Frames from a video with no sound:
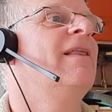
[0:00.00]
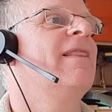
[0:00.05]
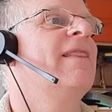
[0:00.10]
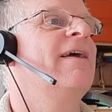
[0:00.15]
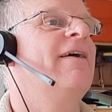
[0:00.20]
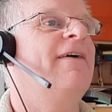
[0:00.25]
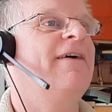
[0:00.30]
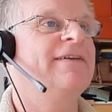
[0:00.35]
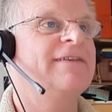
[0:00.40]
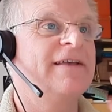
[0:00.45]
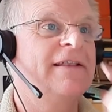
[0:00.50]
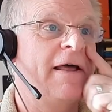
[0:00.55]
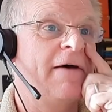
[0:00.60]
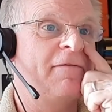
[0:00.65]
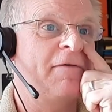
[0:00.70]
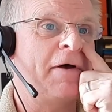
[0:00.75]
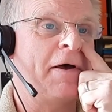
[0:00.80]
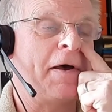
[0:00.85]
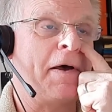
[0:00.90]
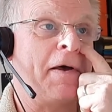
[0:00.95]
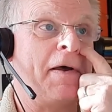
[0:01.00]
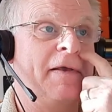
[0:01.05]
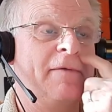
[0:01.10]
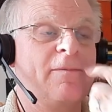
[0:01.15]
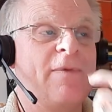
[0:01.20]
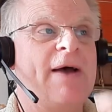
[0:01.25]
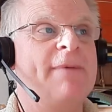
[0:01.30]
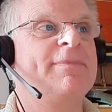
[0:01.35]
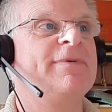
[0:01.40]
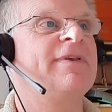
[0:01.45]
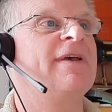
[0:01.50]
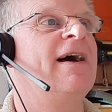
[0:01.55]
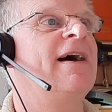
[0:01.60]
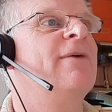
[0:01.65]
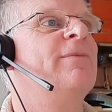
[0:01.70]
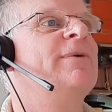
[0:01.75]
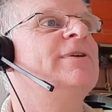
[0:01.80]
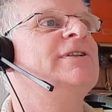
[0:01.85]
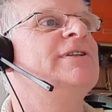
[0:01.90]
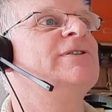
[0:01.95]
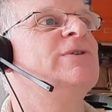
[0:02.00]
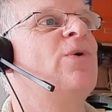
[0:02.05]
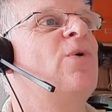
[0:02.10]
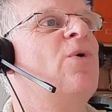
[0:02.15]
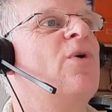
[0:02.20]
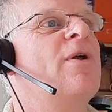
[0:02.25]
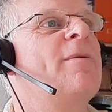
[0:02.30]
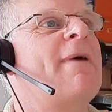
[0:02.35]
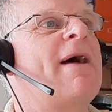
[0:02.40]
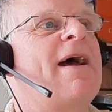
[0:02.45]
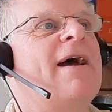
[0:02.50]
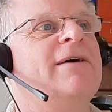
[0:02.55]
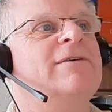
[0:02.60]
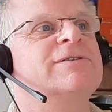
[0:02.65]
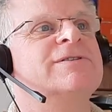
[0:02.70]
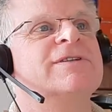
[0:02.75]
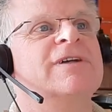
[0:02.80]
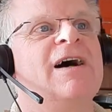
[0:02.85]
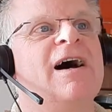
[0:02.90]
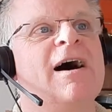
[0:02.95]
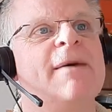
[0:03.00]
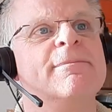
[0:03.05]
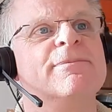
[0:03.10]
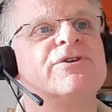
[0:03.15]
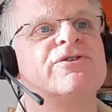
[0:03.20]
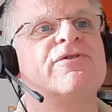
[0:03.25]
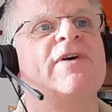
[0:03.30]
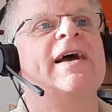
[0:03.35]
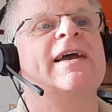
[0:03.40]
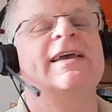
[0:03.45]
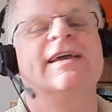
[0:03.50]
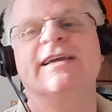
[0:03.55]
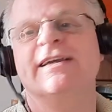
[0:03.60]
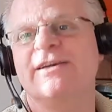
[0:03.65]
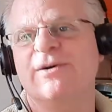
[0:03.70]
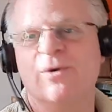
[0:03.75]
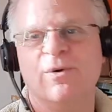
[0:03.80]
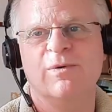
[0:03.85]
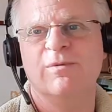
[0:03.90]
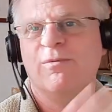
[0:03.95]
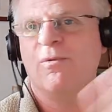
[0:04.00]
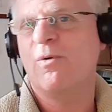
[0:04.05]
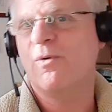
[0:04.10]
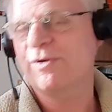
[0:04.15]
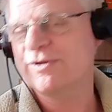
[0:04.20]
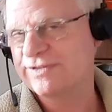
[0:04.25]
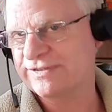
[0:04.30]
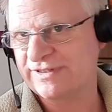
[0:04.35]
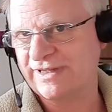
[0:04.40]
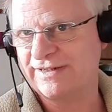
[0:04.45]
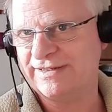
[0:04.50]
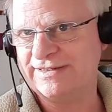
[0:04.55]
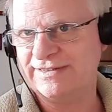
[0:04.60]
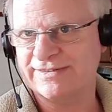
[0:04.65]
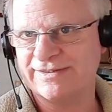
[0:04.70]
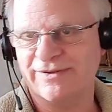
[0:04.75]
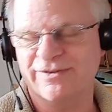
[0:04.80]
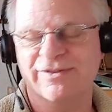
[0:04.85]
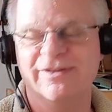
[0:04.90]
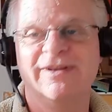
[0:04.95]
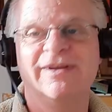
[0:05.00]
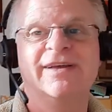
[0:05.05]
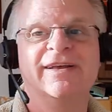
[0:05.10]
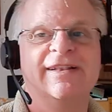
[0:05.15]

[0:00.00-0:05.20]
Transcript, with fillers: There is another website which is all about um, tracking all the studies on